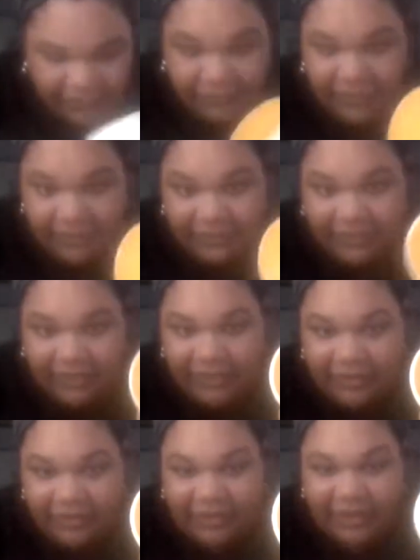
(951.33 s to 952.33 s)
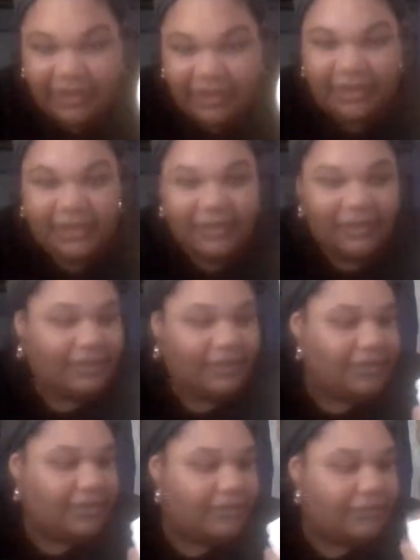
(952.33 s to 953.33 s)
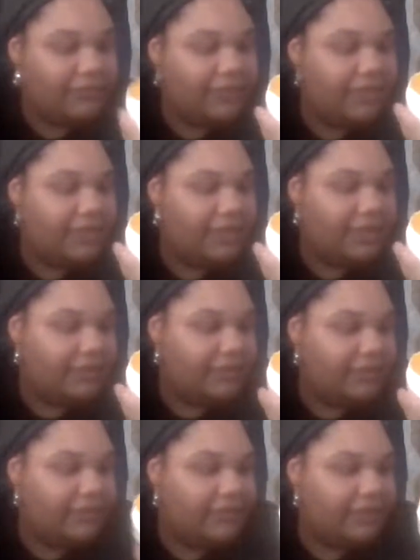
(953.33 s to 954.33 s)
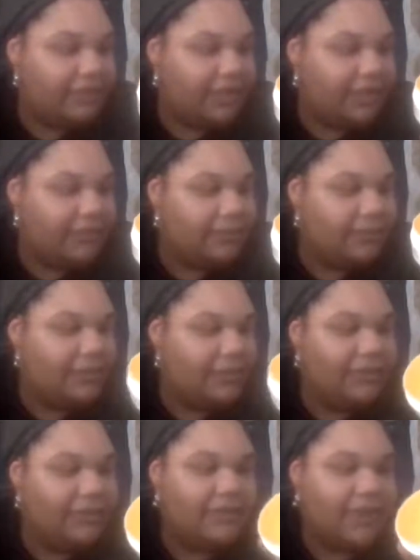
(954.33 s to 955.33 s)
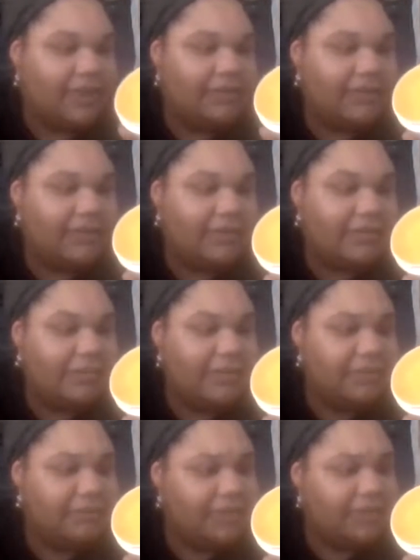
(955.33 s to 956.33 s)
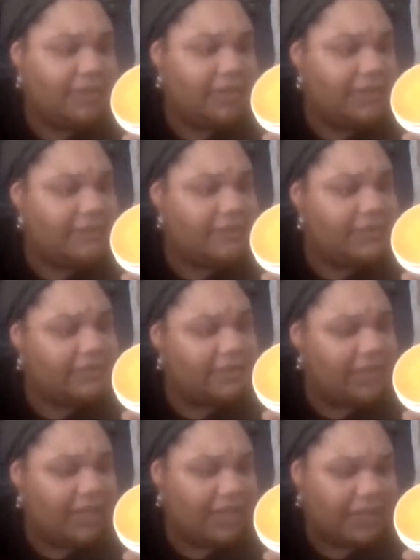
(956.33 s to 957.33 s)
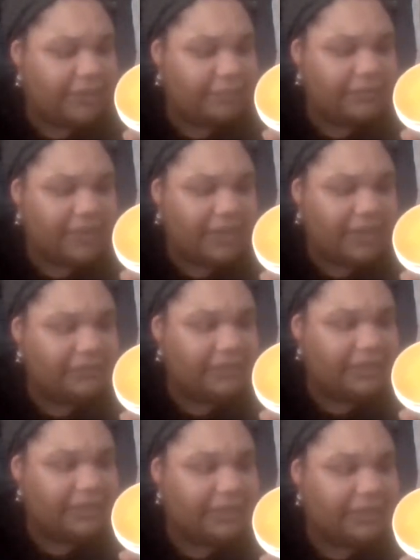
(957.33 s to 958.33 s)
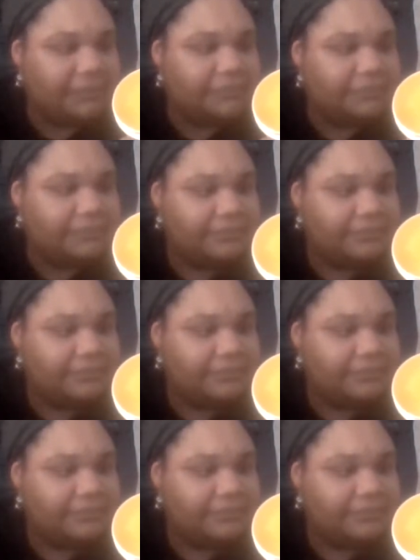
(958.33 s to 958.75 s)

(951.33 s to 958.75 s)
smells good. And look at that color. That's really nice. I don't know exactly, because I mean, one of the edge gels that I had was actually it